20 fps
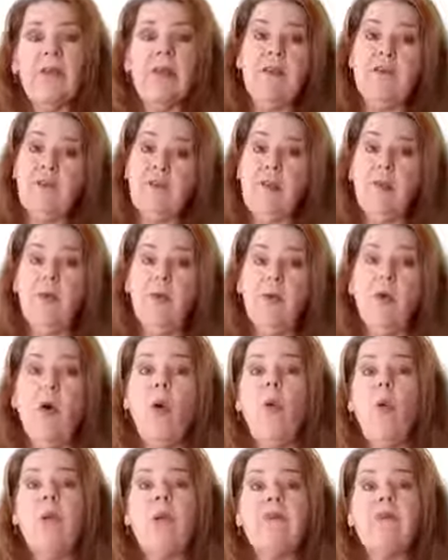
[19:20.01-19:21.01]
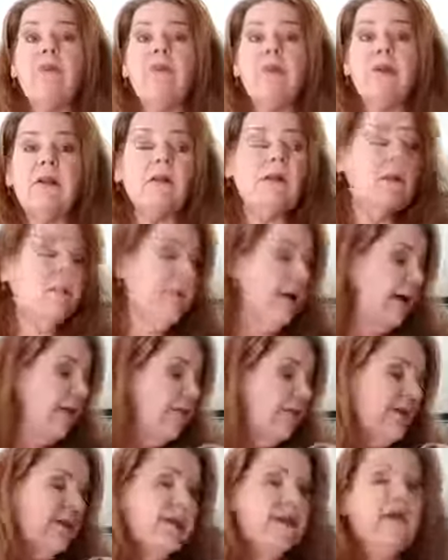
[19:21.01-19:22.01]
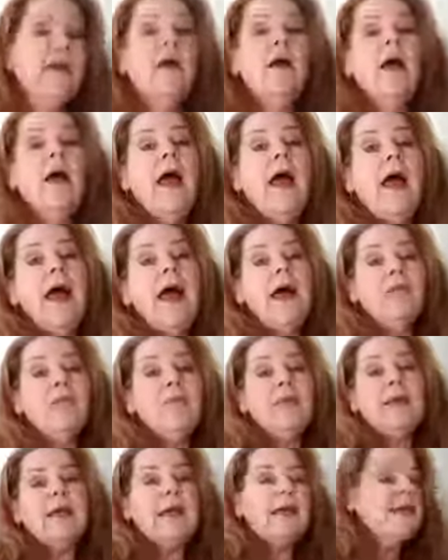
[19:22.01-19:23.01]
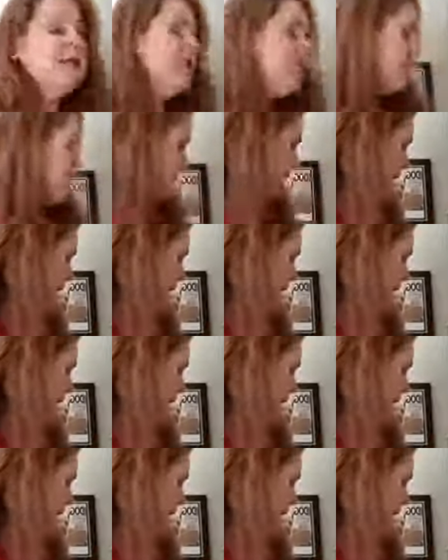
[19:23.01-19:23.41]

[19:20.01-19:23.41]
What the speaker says: and some are always a little above it. As we get into